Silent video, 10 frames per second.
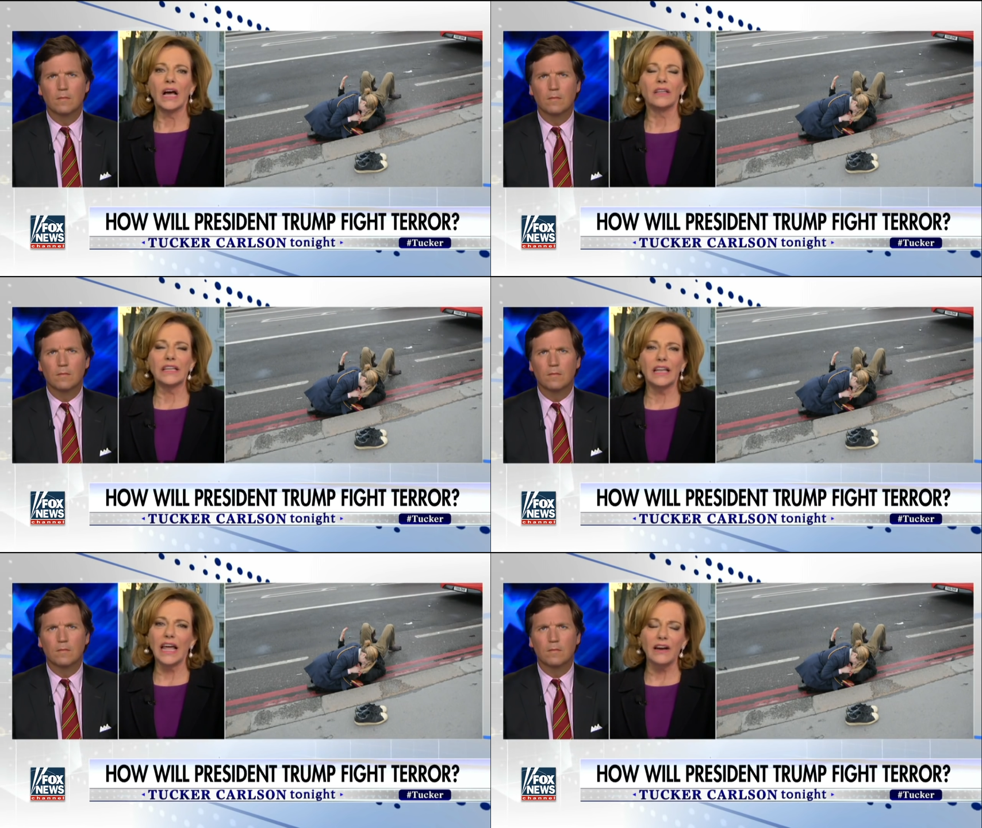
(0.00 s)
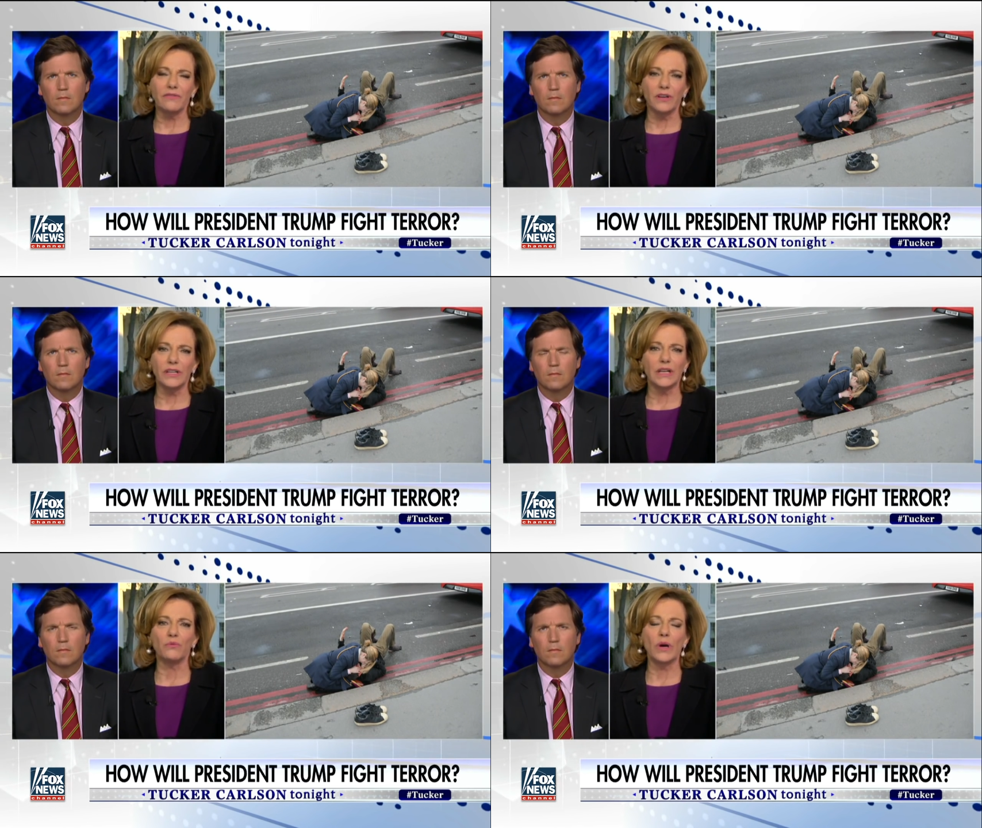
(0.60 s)
Speaker 1: a little effort
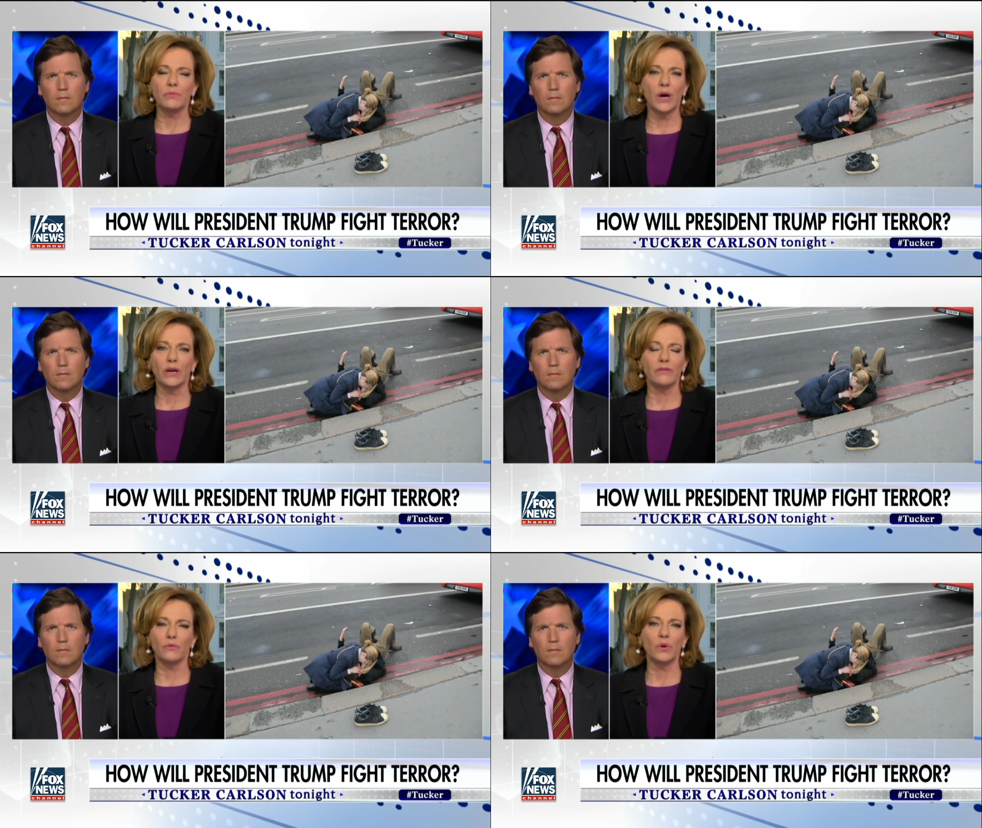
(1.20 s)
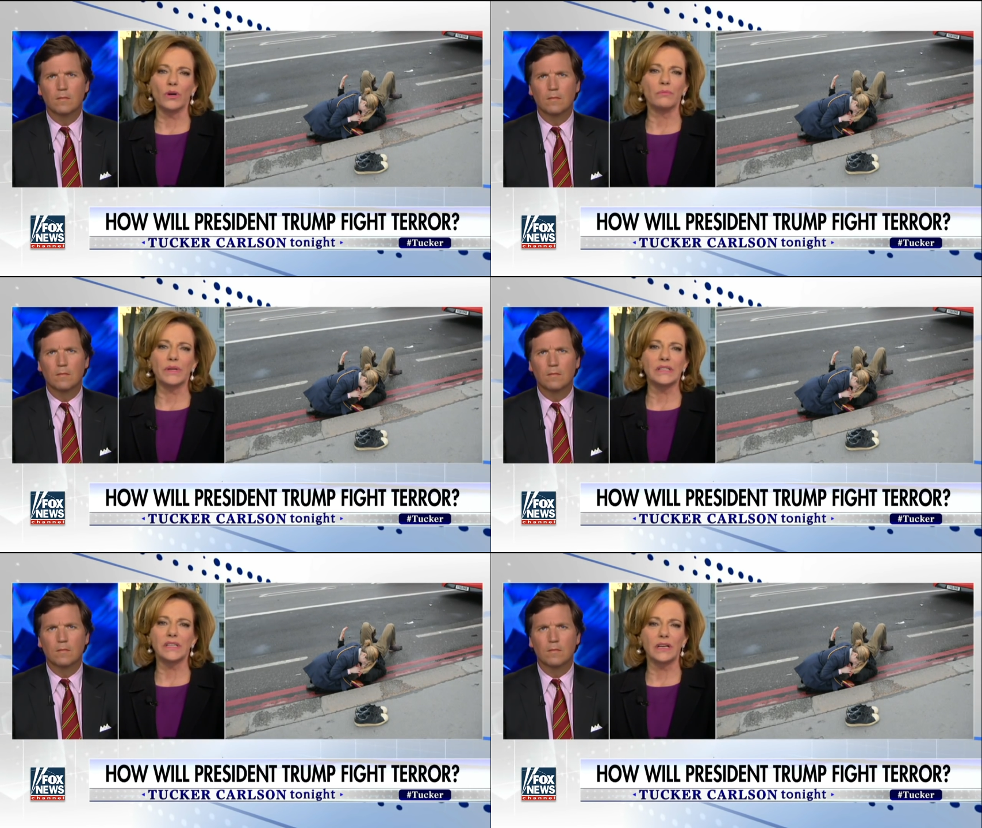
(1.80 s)
in one part of the world, but
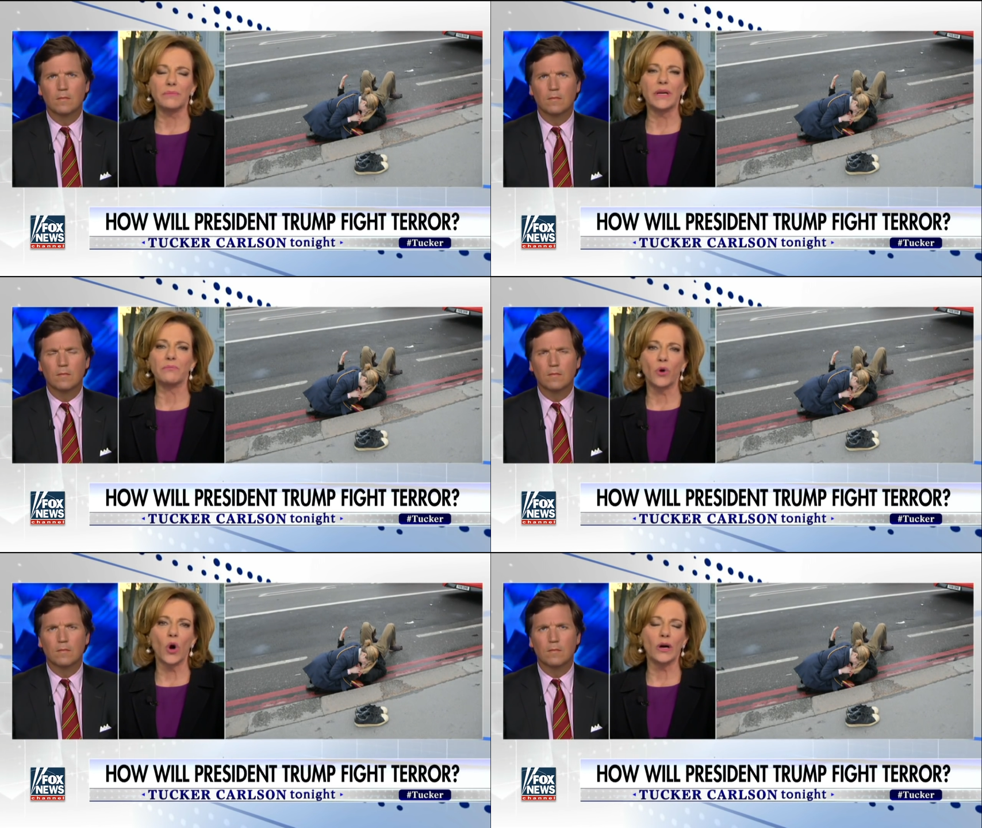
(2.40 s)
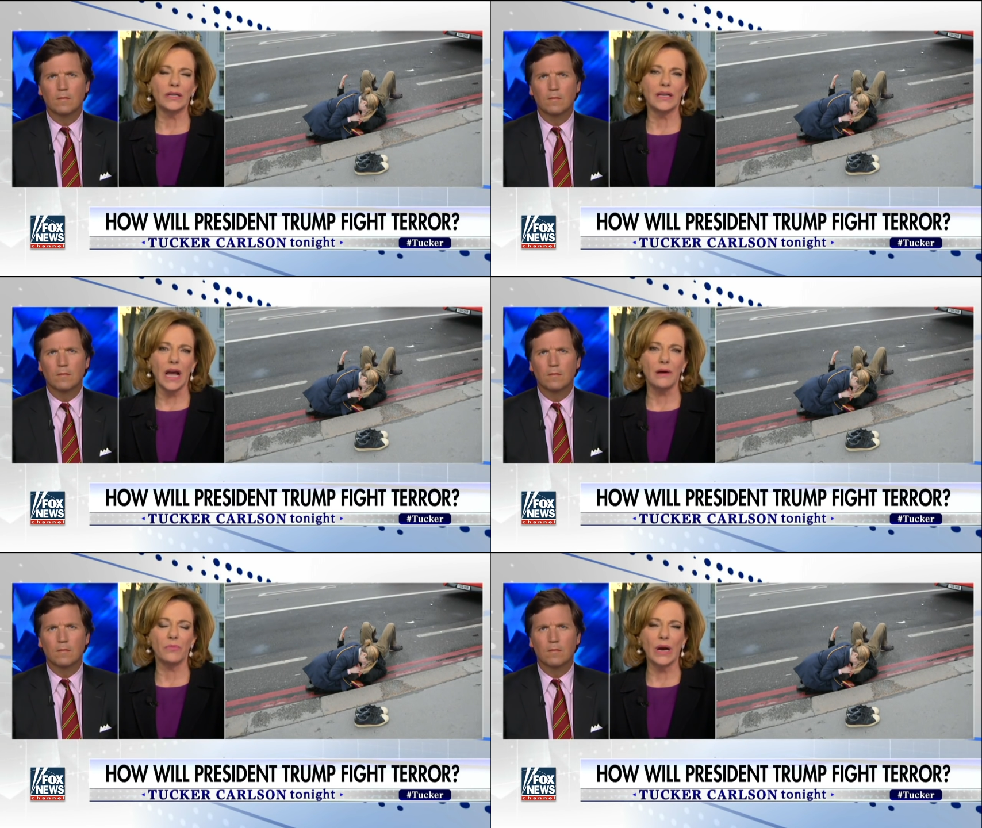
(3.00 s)
it's going to be a broad and
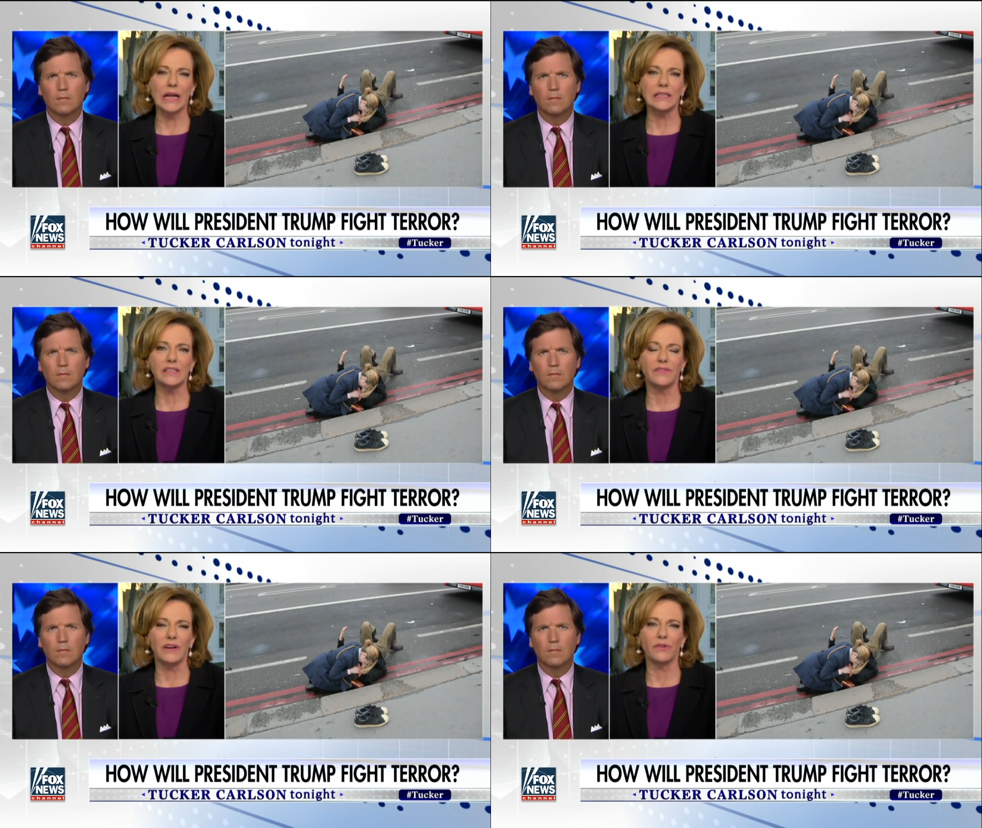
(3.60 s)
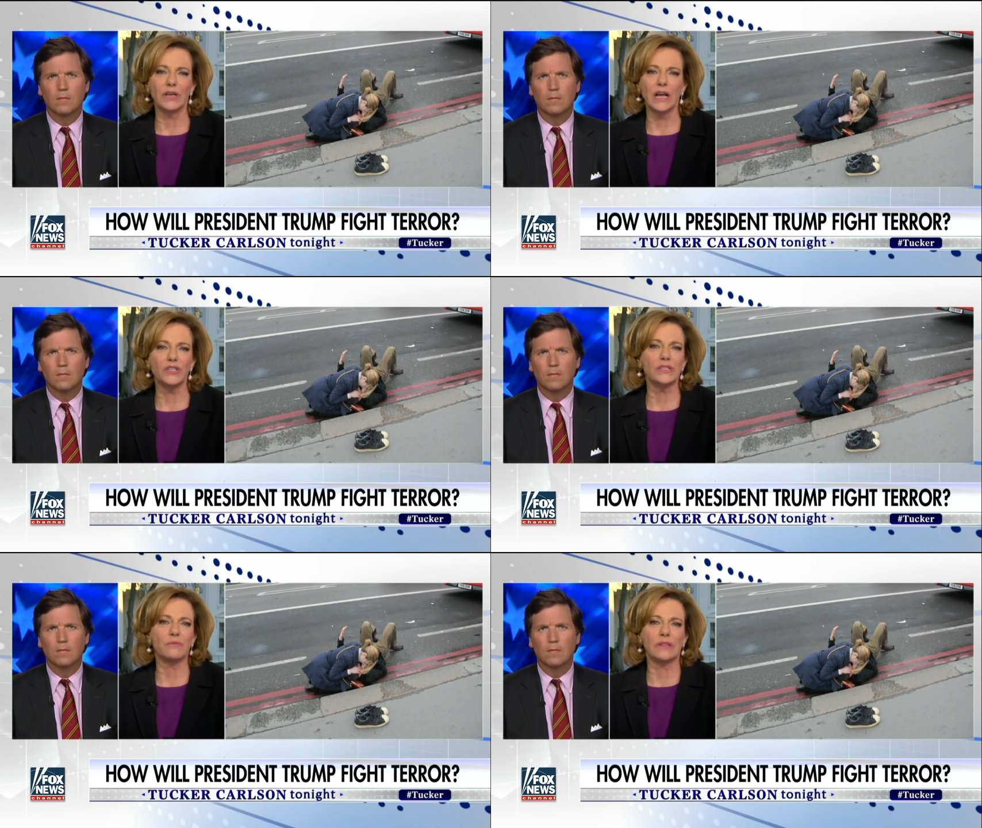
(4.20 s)
comprehensive effort, not
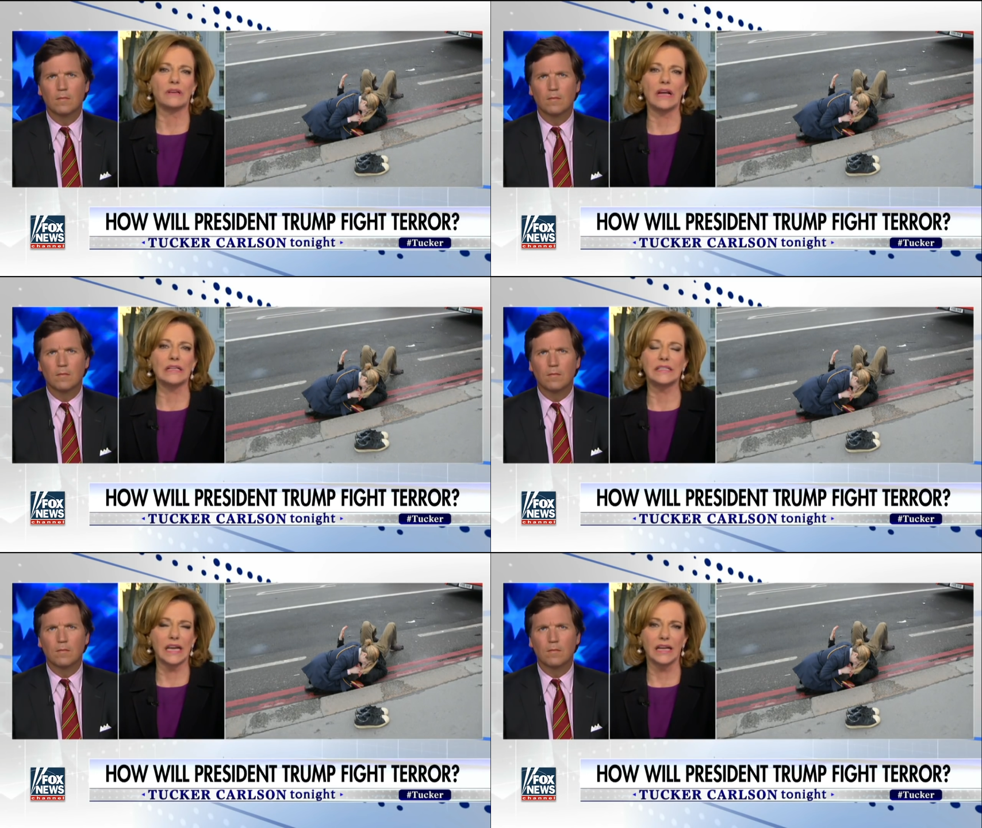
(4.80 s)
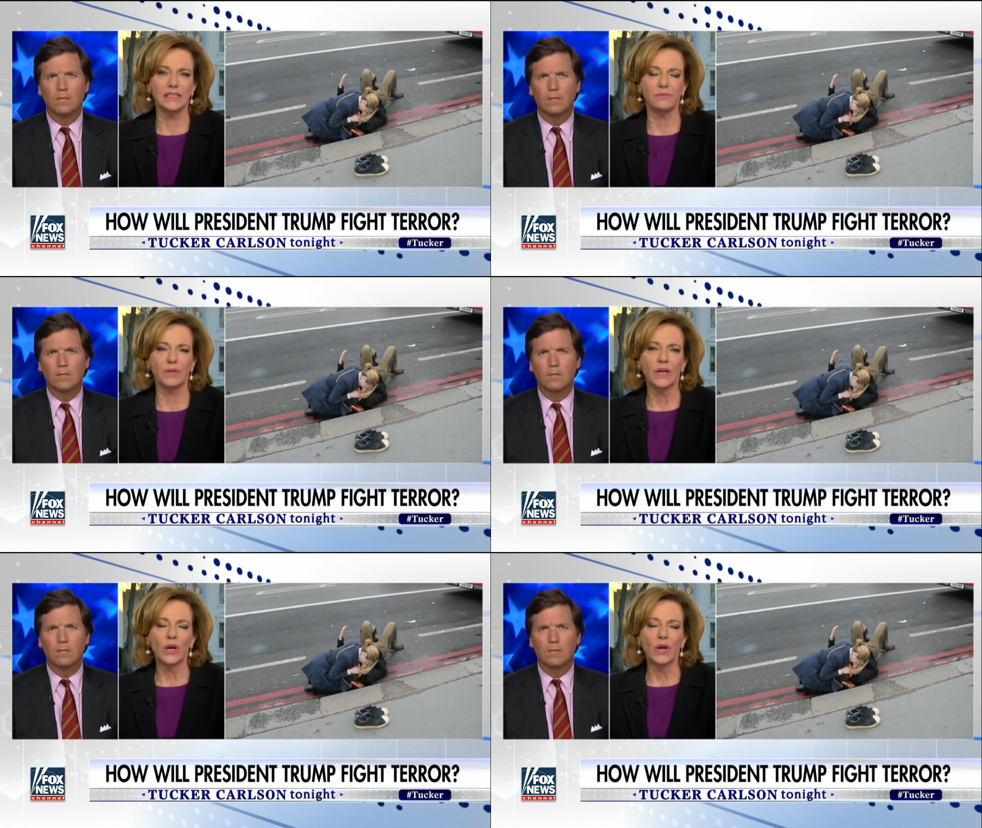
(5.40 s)
just with the United States, but